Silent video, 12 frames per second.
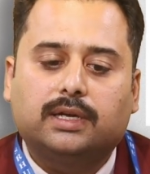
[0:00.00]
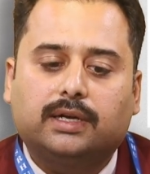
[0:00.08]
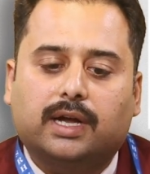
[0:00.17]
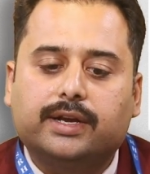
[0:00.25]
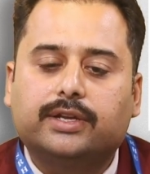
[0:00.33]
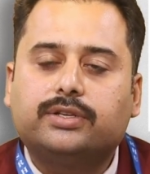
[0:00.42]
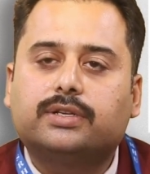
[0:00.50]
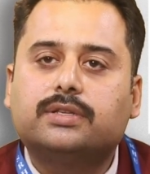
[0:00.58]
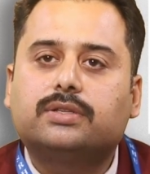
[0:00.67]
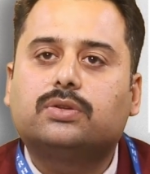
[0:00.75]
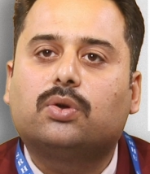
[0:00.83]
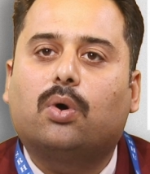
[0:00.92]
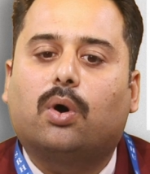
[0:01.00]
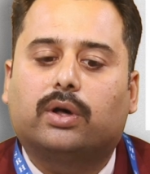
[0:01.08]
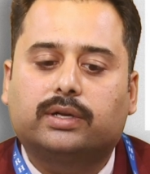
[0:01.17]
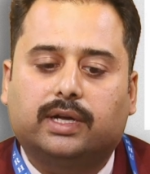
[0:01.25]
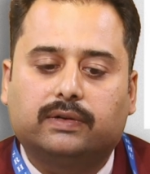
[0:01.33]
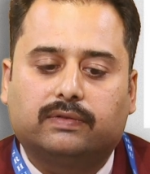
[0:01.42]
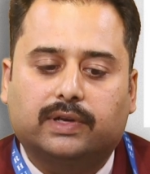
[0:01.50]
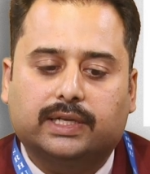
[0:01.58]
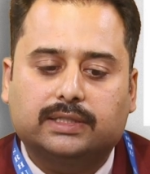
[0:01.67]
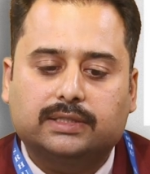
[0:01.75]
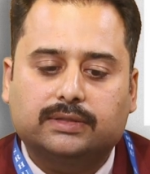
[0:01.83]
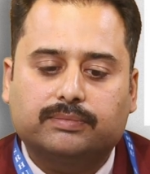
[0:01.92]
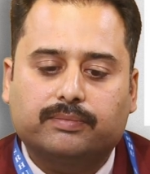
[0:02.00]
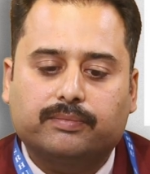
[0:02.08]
conditions, or conflicts.